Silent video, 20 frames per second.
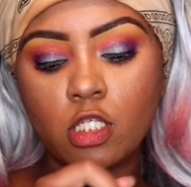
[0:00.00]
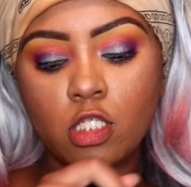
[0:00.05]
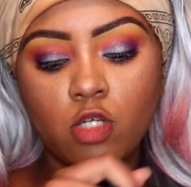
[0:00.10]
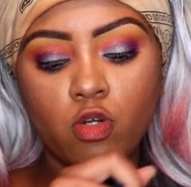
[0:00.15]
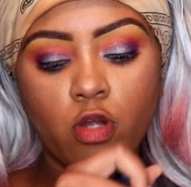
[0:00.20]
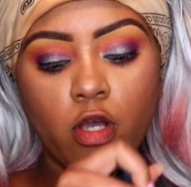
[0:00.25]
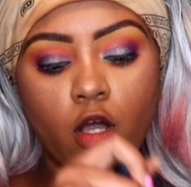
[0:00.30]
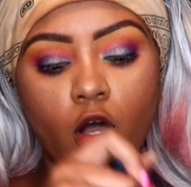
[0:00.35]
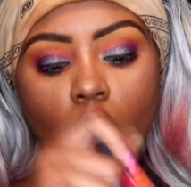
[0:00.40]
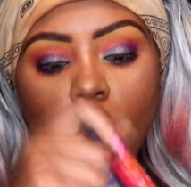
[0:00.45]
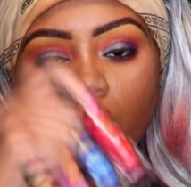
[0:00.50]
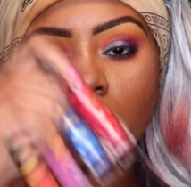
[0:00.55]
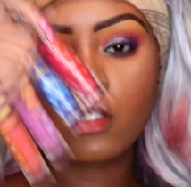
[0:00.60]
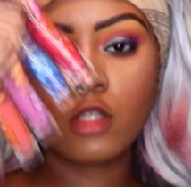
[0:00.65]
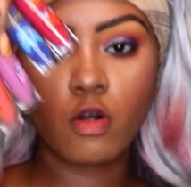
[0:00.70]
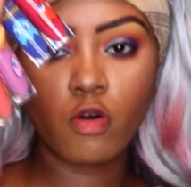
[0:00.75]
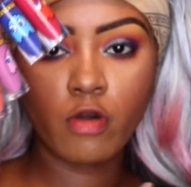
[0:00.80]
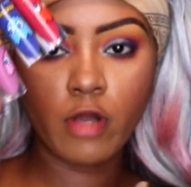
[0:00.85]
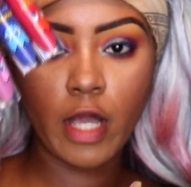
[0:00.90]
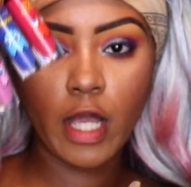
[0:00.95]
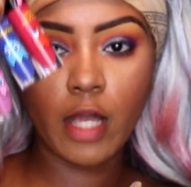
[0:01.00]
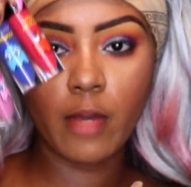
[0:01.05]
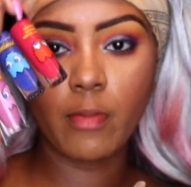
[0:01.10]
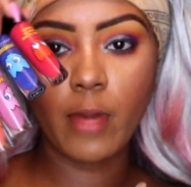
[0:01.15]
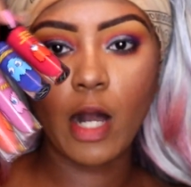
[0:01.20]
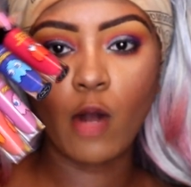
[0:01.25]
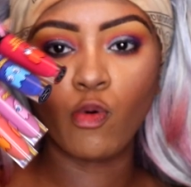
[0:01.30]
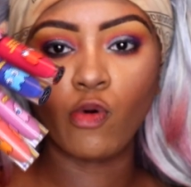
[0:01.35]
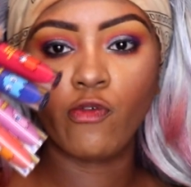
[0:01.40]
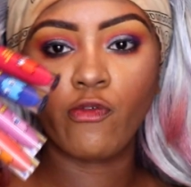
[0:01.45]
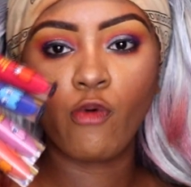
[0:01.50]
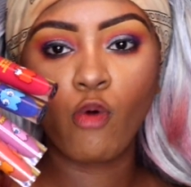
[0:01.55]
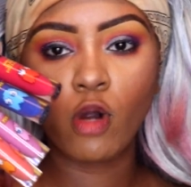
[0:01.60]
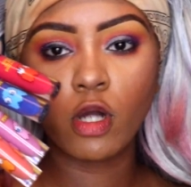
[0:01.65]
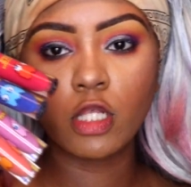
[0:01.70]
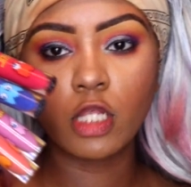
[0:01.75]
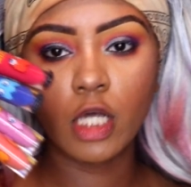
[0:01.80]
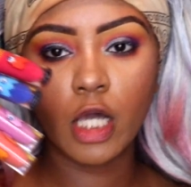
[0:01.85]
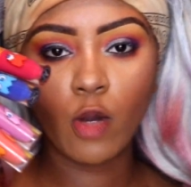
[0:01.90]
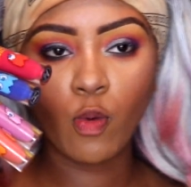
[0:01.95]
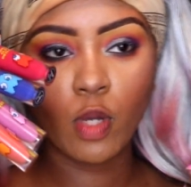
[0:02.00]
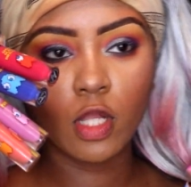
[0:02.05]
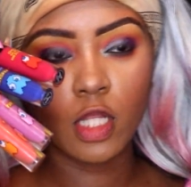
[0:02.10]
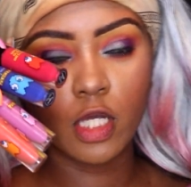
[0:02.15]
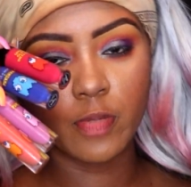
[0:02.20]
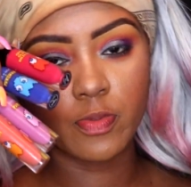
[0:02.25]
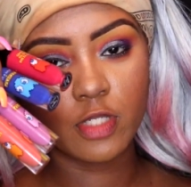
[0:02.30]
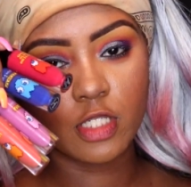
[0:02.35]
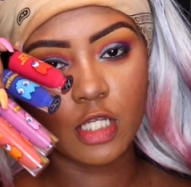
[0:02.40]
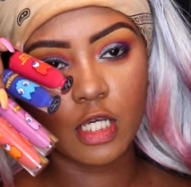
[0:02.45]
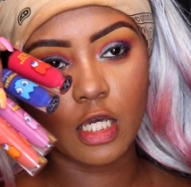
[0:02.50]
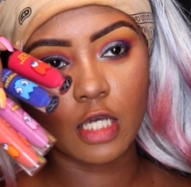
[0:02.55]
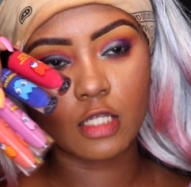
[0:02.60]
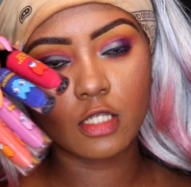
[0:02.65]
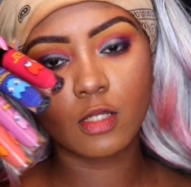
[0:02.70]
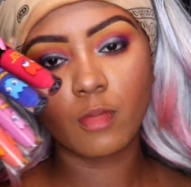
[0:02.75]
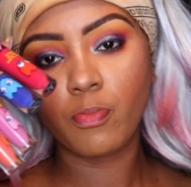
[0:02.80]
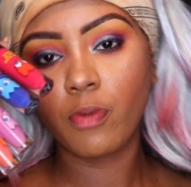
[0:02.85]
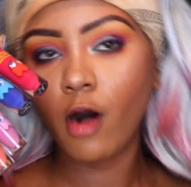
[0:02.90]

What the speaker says: so they also came out with 4 liquid lipsticks.